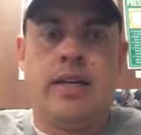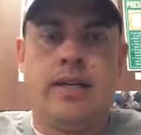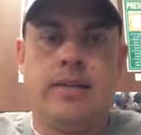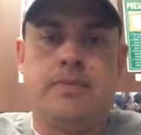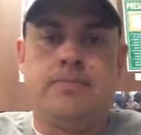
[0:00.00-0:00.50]

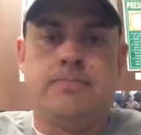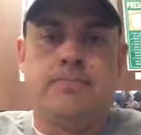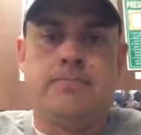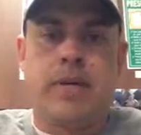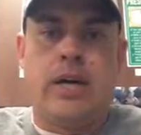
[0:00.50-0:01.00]

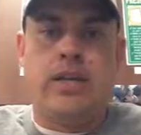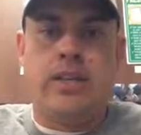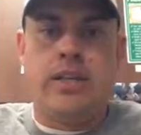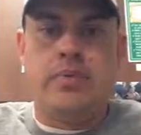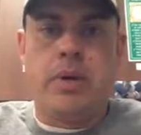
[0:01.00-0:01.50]
how did
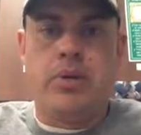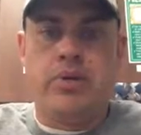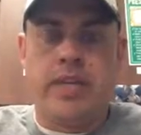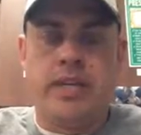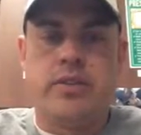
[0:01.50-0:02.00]
these power
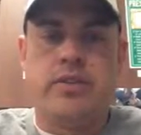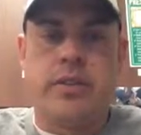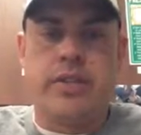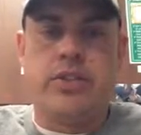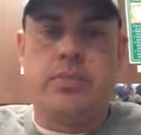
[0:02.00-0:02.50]
standards
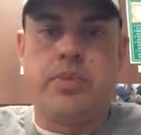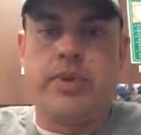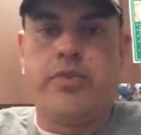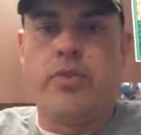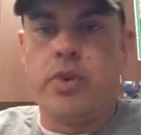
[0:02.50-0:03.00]
match up
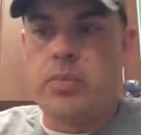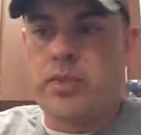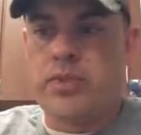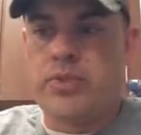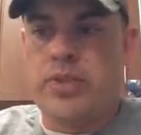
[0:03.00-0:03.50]
with our
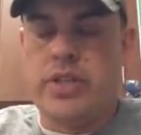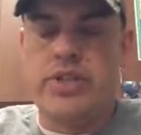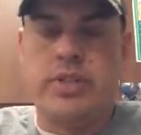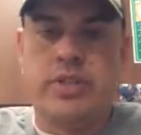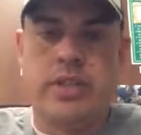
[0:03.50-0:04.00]
formal and
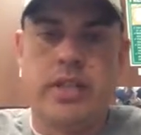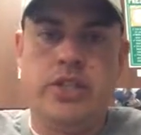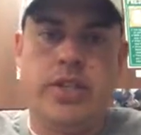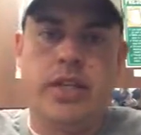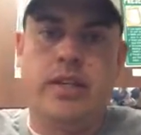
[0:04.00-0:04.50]
traditional
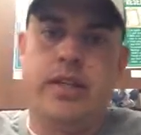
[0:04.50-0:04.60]
teaching,